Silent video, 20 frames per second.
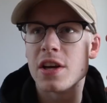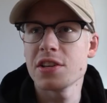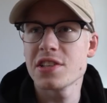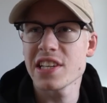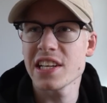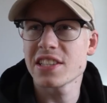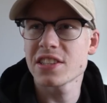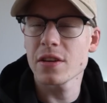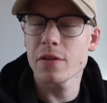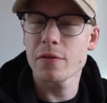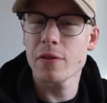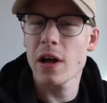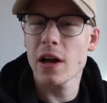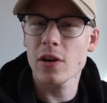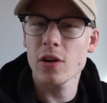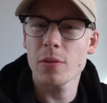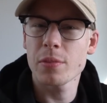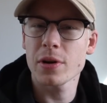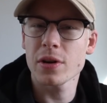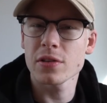Jason
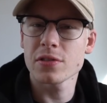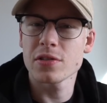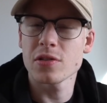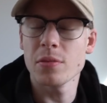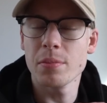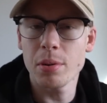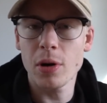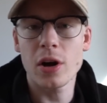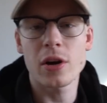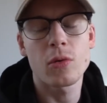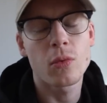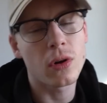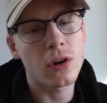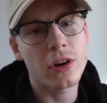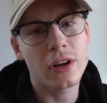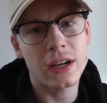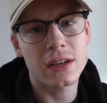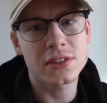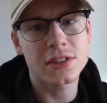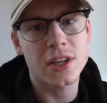Falco apparel too, but we'll
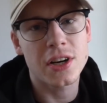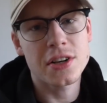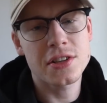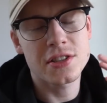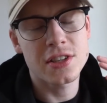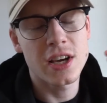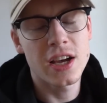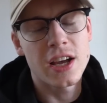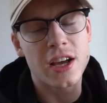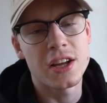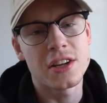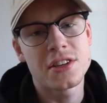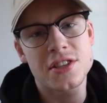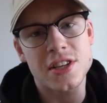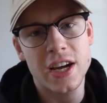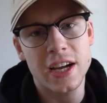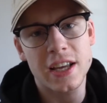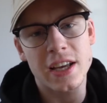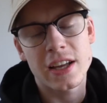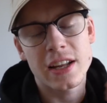go downstairs,
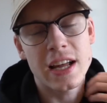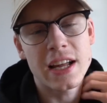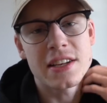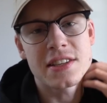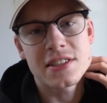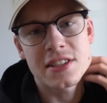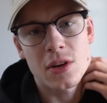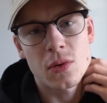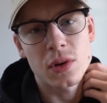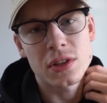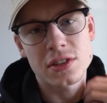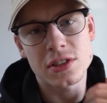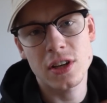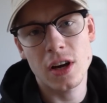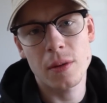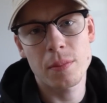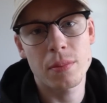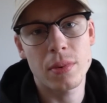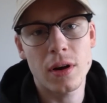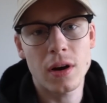check it and see what's
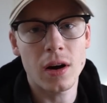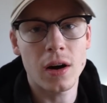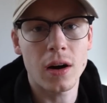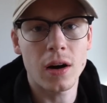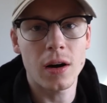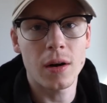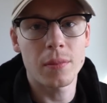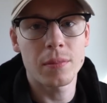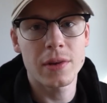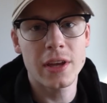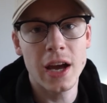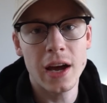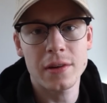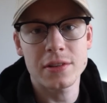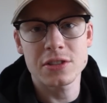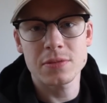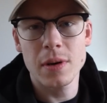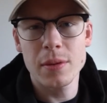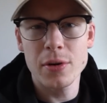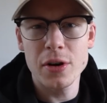up. Uh, yeah,
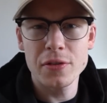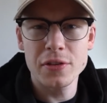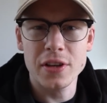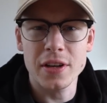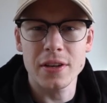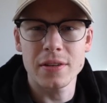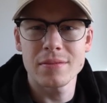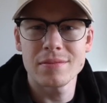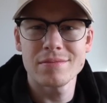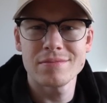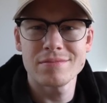it's my birthday.